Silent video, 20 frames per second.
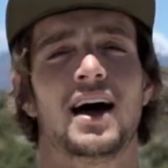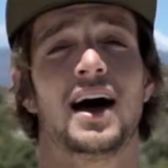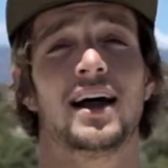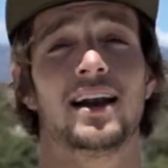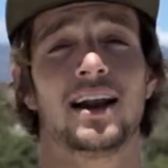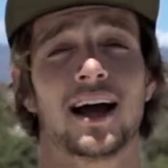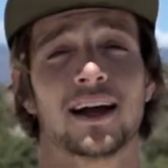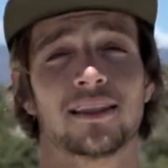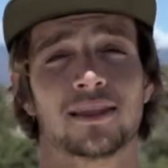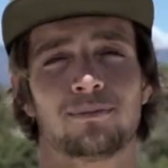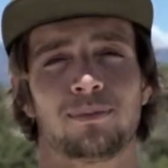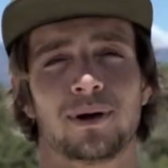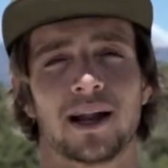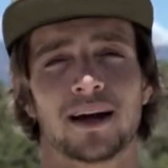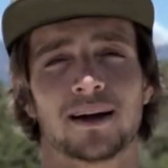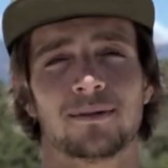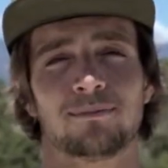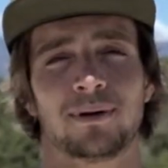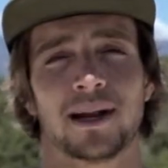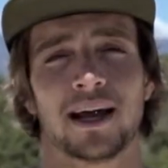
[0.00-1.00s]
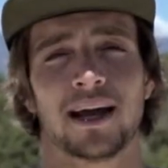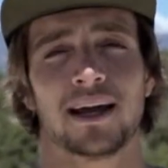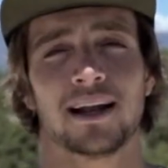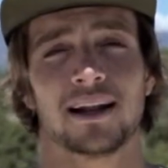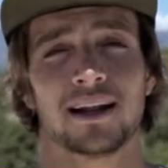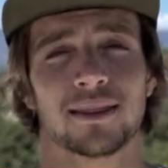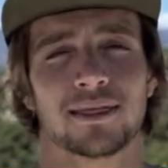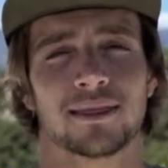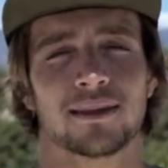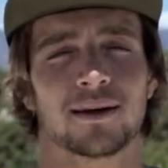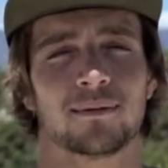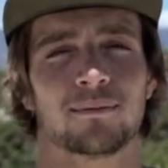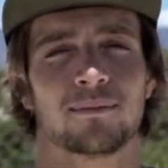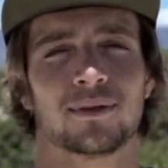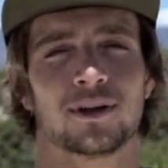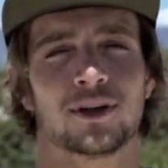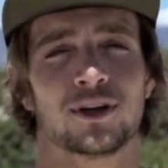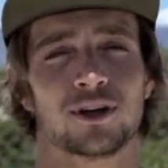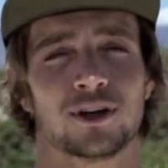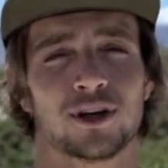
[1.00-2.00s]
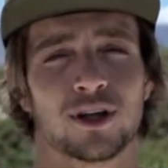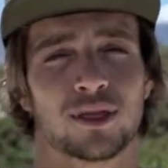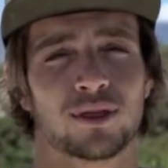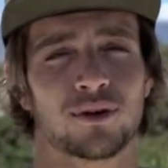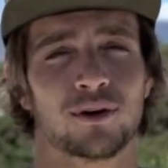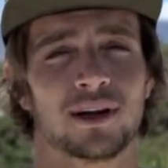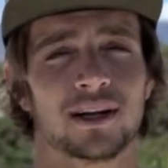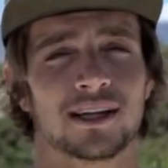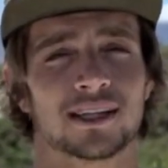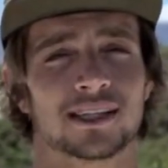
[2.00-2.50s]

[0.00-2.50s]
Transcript: Unlike the plug and play lithium, the Union 3